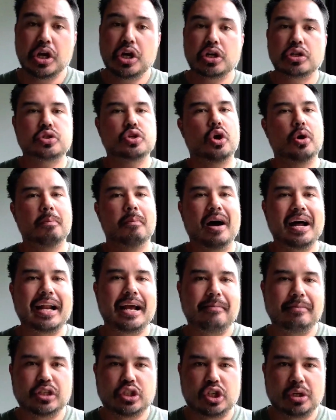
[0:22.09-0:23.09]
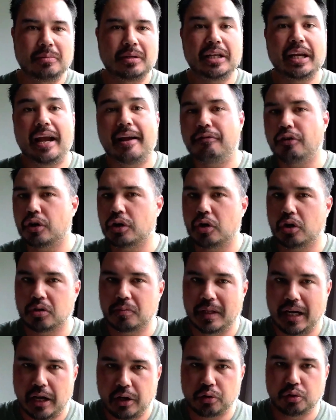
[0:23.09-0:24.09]
So my name is Jimmy. Everyone calls
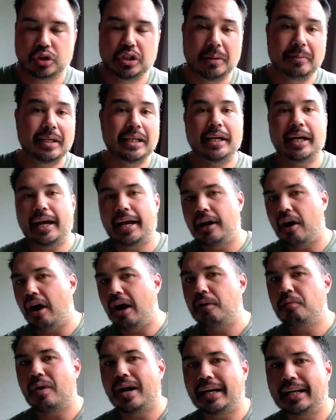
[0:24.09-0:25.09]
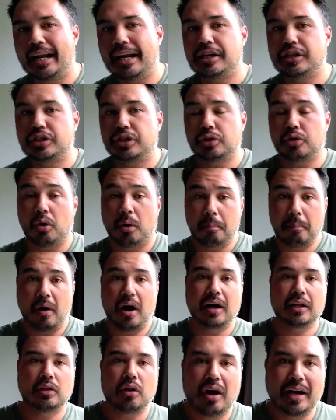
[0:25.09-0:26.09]
me Uncle Jimmy, and I run an agency called
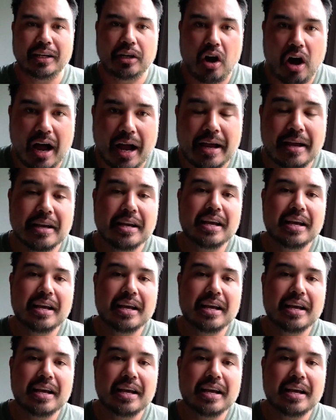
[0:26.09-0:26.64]
My Online Guy.